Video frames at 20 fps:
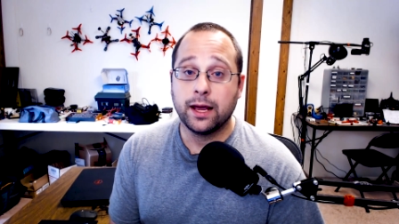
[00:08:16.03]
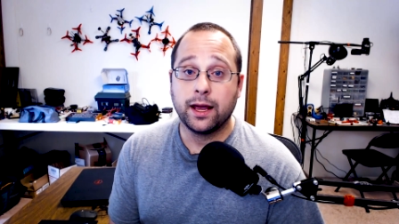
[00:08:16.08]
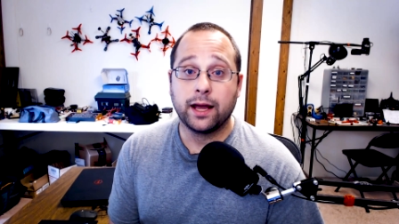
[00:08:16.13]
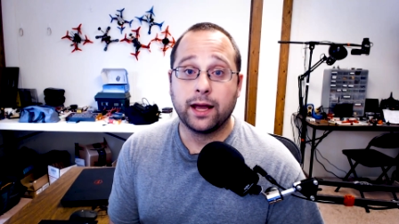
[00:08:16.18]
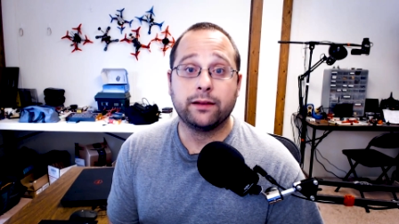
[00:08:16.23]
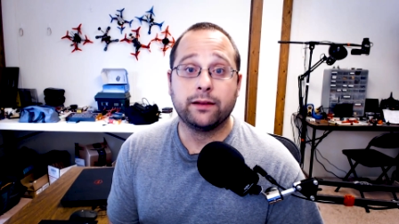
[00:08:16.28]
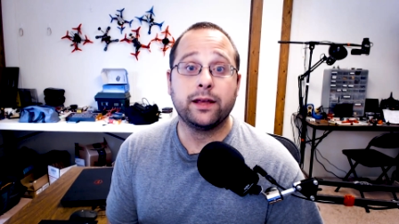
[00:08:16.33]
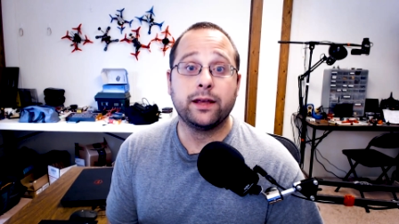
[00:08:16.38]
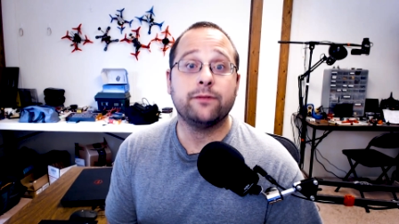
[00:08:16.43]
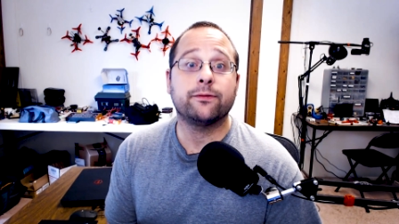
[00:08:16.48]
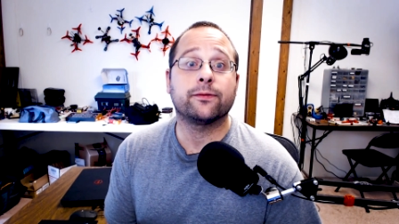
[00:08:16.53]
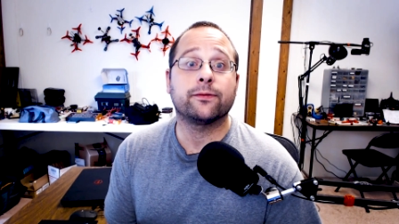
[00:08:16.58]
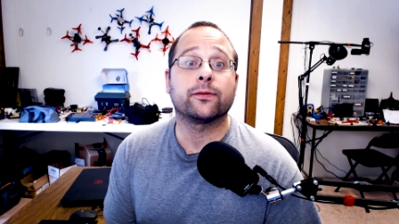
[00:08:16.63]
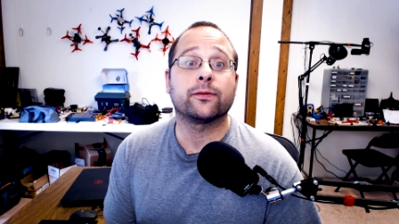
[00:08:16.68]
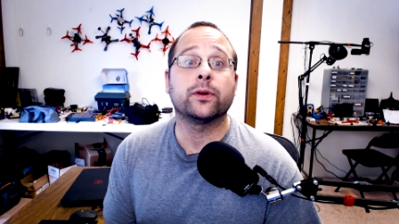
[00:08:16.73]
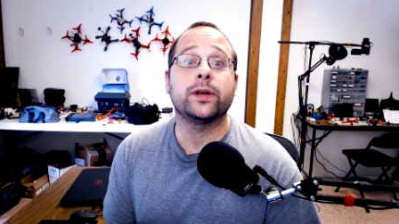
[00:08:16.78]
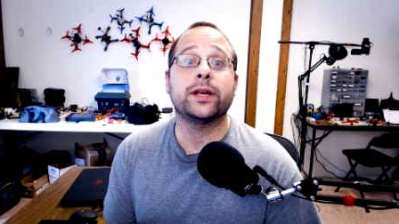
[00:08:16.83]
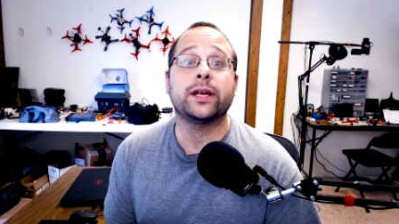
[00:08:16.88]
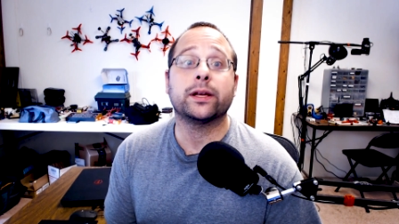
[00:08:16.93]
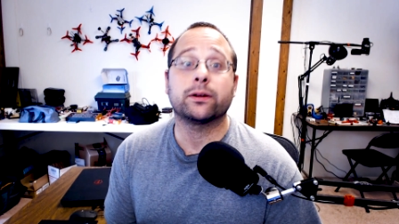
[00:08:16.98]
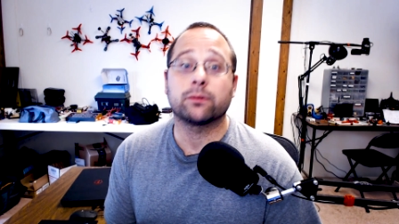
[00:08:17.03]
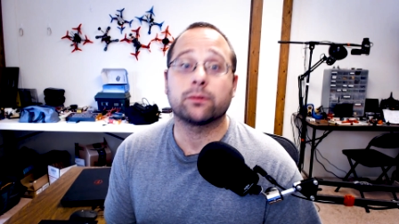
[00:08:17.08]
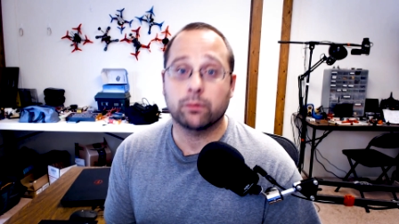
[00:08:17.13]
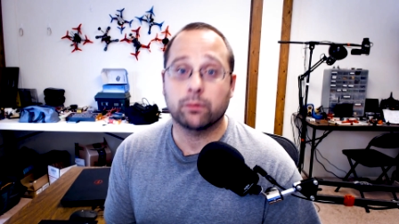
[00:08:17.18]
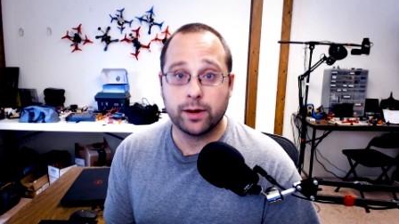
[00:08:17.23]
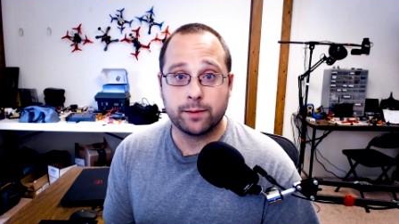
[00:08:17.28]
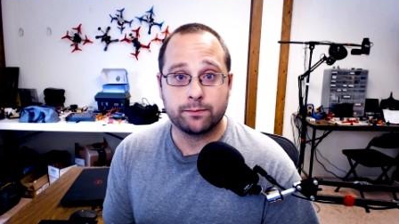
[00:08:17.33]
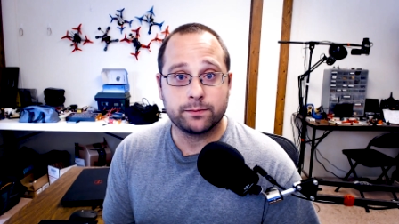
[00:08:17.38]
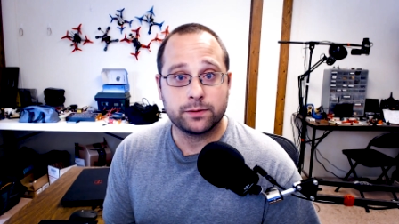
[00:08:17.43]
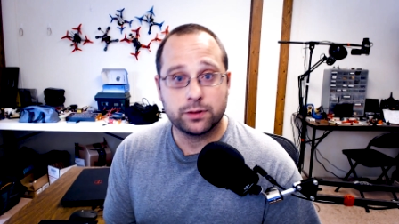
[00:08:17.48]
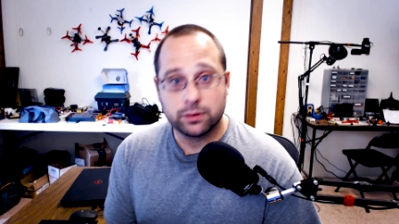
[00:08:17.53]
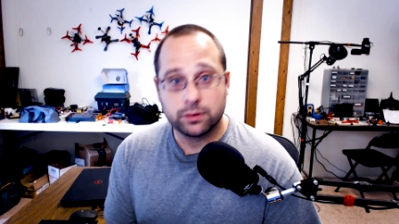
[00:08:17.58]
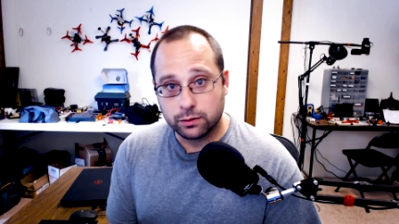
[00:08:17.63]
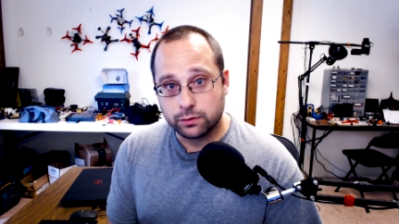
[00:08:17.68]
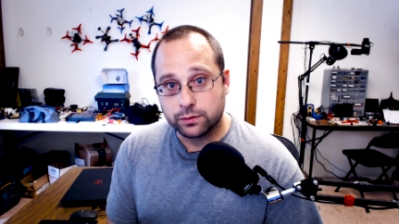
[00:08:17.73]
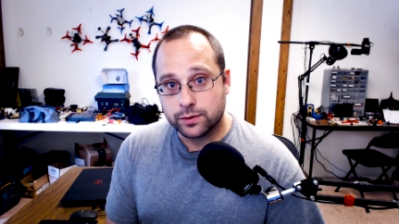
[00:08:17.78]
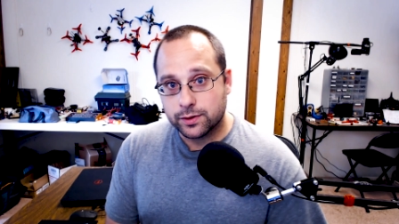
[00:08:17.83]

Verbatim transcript: and they freaking rip, too.